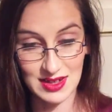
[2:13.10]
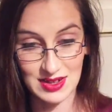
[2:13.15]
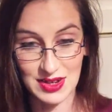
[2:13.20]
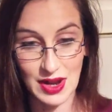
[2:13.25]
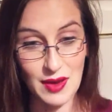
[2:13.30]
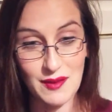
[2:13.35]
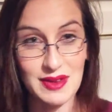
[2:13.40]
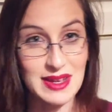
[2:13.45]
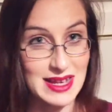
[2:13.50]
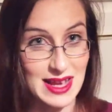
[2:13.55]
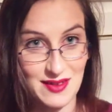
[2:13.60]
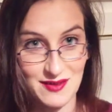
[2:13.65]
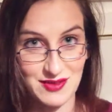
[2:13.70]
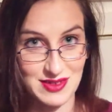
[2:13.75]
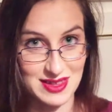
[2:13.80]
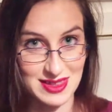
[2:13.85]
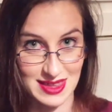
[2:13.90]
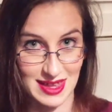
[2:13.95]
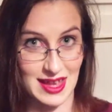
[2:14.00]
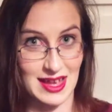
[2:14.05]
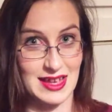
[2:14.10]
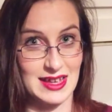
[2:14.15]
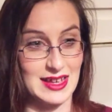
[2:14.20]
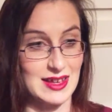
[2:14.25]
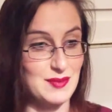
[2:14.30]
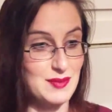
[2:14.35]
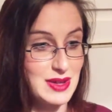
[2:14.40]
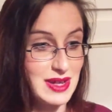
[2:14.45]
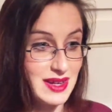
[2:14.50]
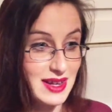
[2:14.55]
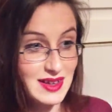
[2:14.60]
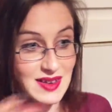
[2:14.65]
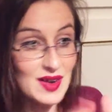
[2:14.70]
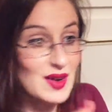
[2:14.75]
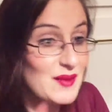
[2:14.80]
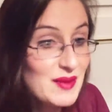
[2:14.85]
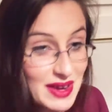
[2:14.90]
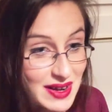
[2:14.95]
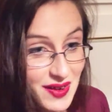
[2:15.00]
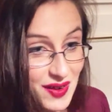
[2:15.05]
knowing everything and being like,
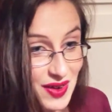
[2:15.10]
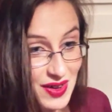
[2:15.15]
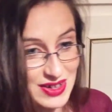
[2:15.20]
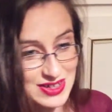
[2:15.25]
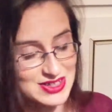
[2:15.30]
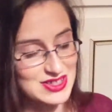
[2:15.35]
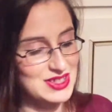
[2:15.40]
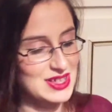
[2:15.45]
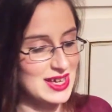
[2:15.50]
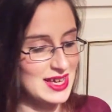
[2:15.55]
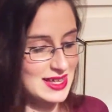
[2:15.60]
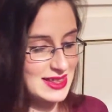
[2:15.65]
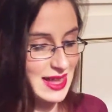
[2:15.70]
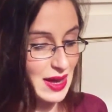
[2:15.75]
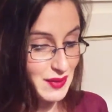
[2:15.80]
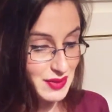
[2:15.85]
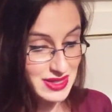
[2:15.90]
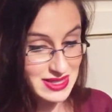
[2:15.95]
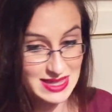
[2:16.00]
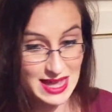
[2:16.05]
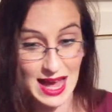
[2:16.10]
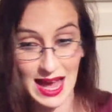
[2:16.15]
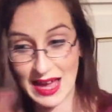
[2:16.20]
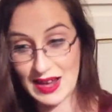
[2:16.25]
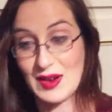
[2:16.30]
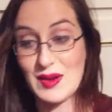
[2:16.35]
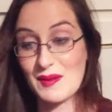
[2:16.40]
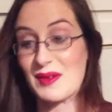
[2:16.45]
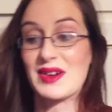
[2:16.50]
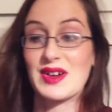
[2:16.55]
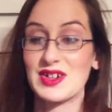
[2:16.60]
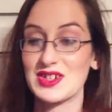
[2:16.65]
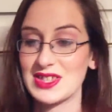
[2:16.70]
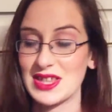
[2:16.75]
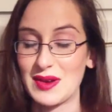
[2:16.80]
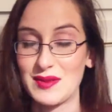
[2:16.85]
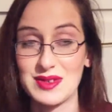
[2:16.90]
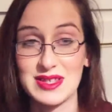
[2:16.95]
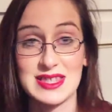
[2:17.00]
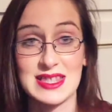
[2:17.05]
oh my gosh, that was that, and oh my gosh,
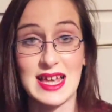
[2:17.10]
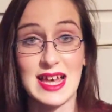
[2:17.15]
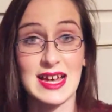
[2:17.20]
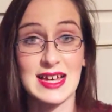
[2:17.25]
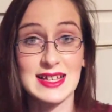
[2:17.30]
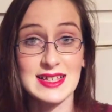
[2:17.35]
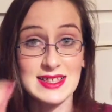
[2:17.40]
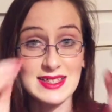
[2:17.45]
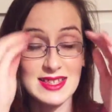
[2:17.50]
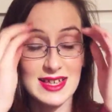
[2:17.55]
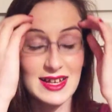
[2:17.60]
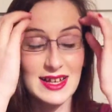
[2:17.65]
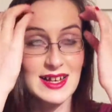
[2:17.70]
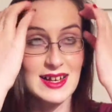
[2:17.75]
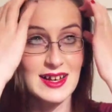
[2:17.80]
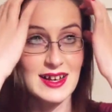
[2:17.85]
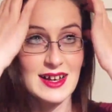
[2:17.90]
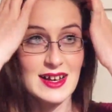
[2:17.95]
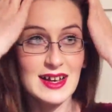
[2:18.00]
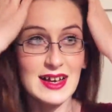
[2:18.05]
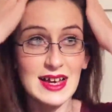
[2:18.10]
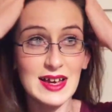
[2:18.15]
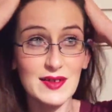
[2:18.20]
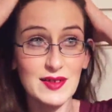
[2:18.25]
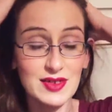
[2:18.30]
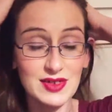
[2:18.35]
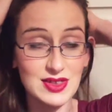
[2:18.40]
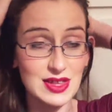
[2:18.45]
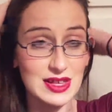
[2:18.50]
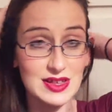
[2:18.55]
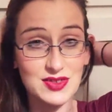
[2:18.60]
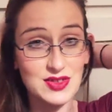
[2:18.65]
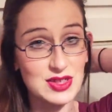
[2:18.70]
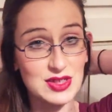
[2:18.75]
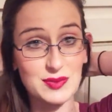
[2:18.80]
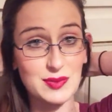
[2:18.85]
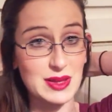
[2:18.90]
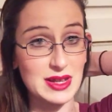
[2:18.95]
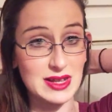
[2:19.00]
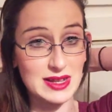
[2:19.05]
that was that, it's it was it's
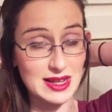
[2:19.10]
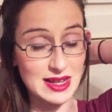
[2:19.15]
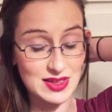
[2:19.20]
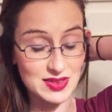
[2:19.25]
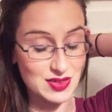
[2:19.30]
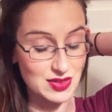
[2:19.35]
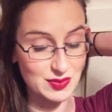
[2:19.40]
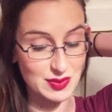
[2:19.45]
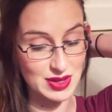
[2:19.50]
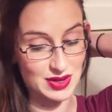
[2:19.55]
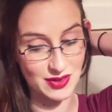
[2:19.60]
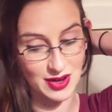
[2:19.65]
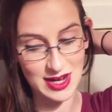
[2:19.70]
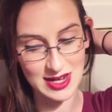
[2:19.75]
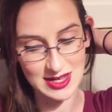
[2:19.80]
just been it's just been